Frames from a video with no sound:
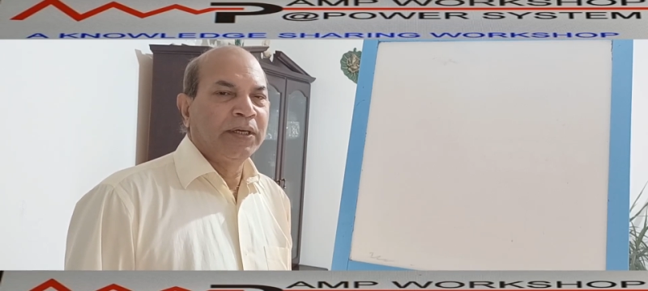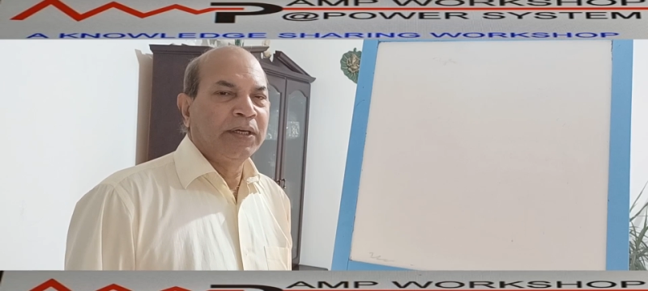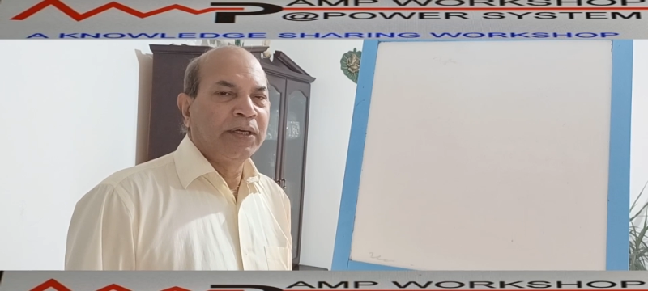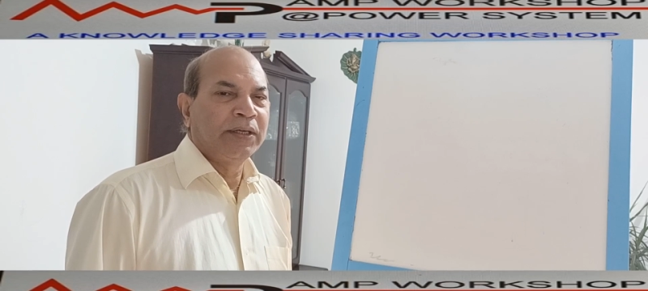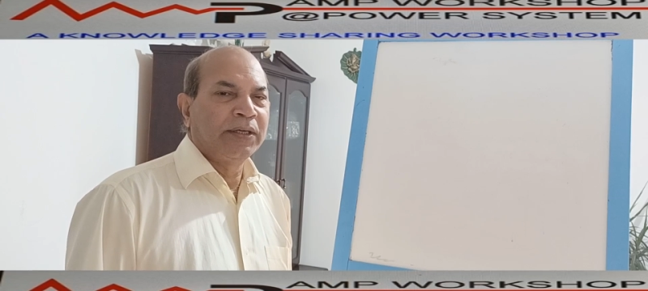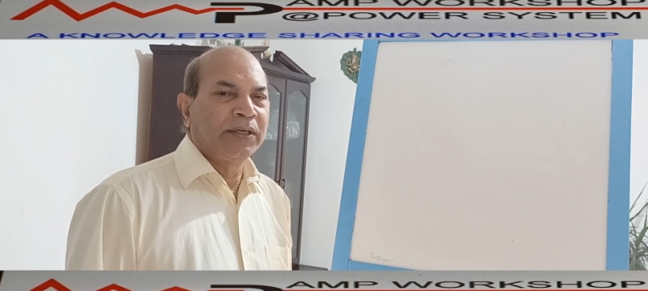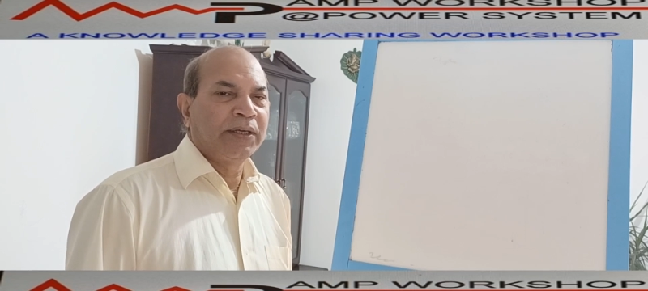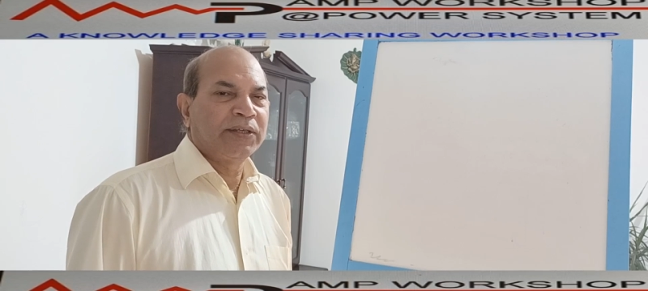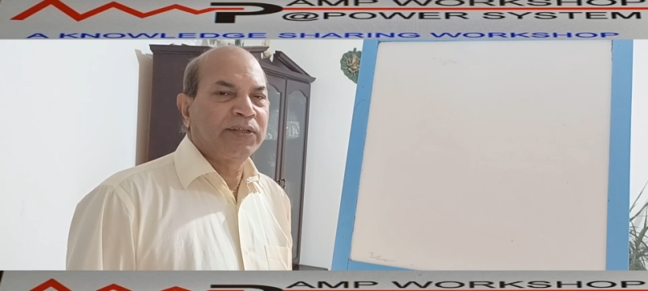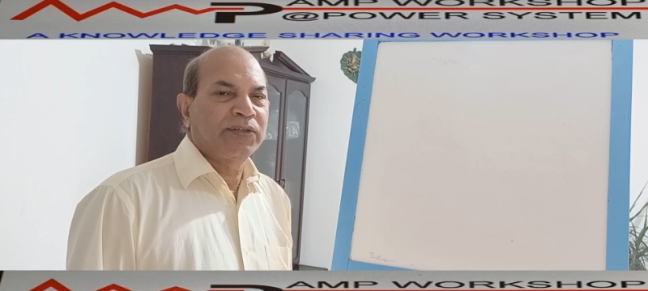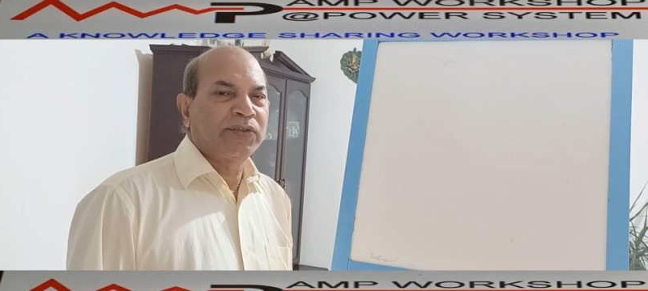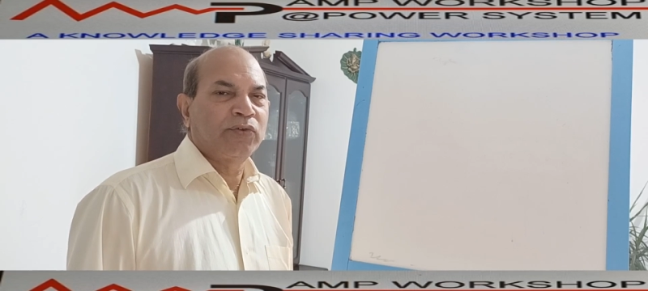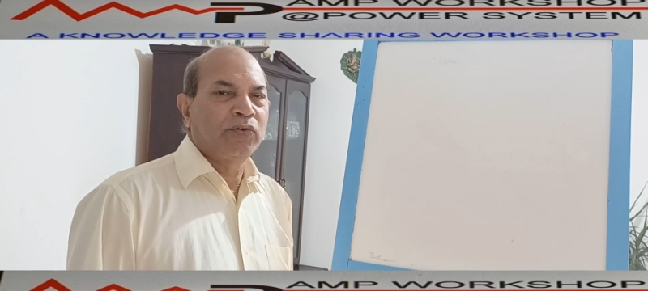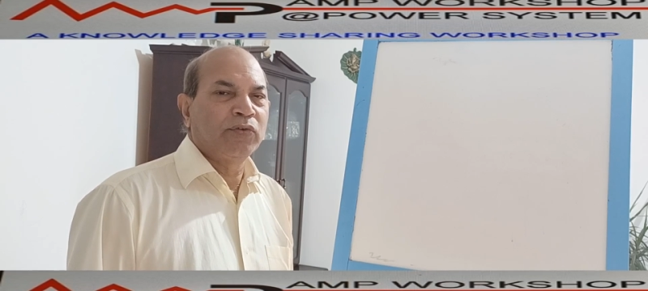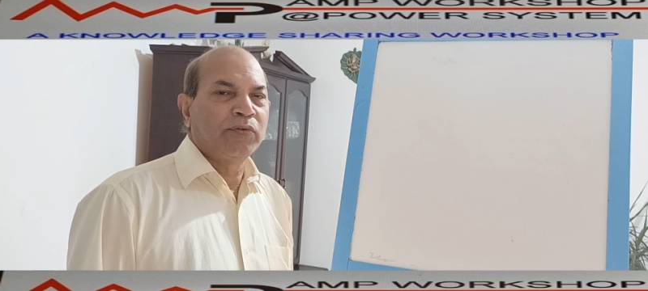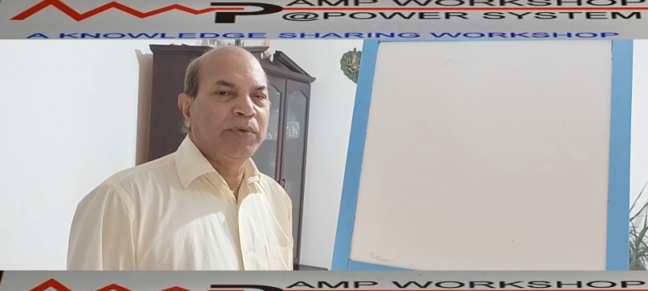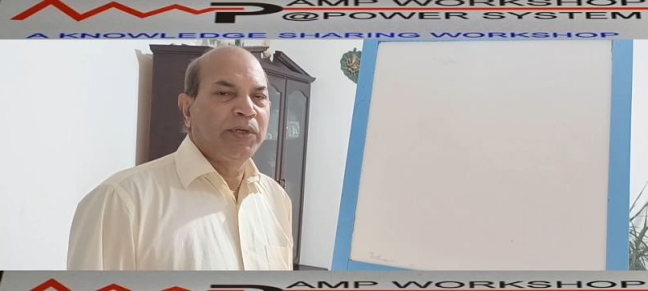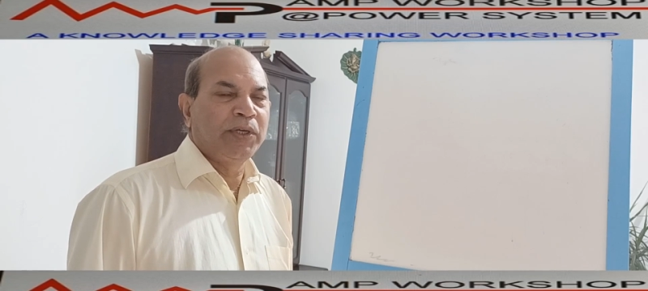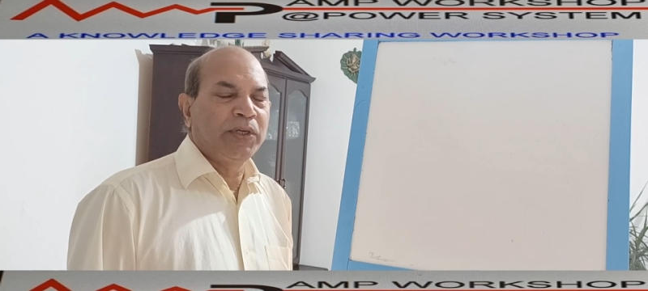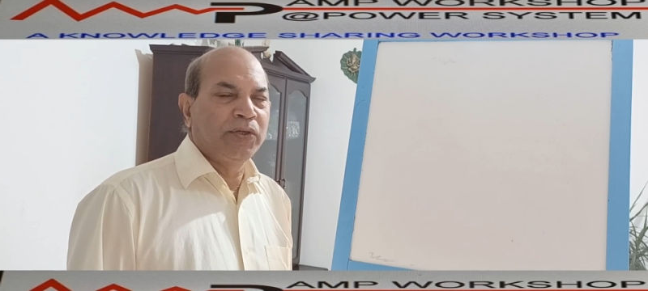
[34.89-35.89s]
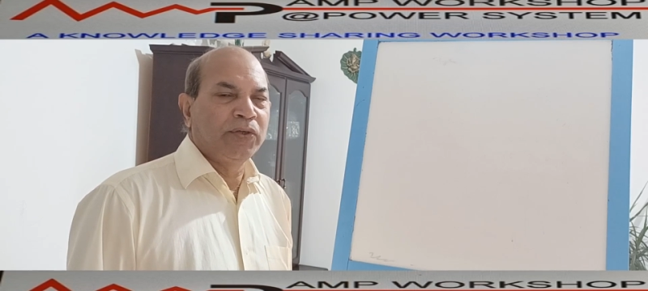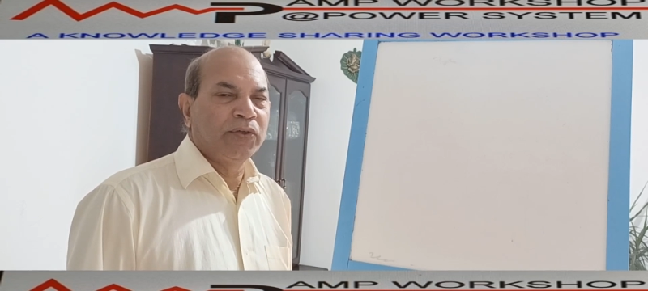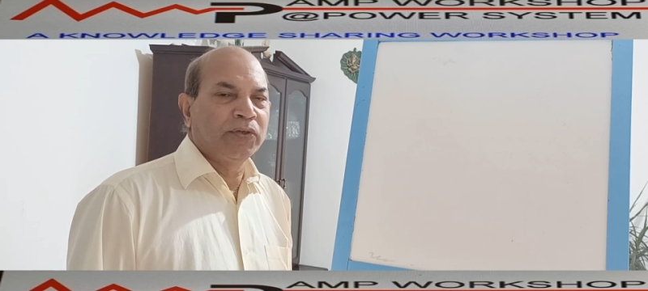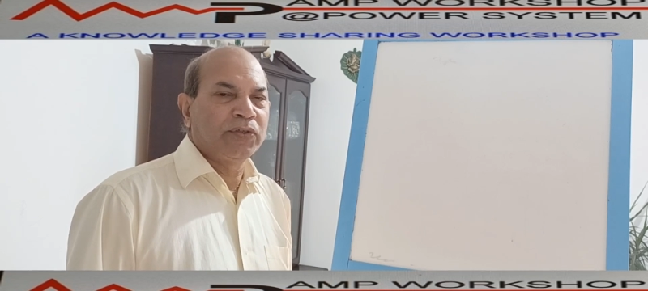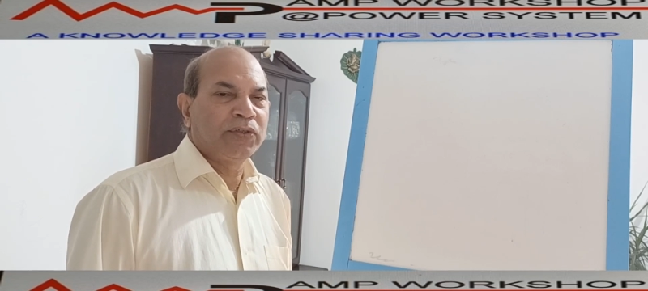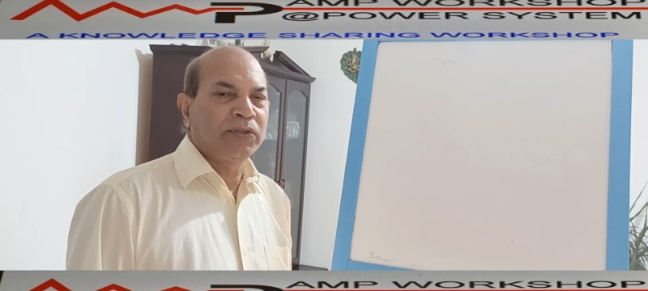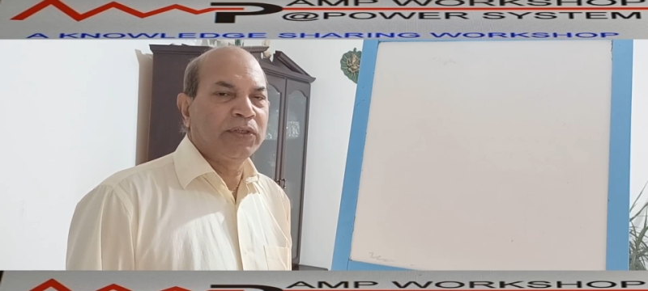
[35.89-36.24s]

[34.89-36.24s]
Rest two videos,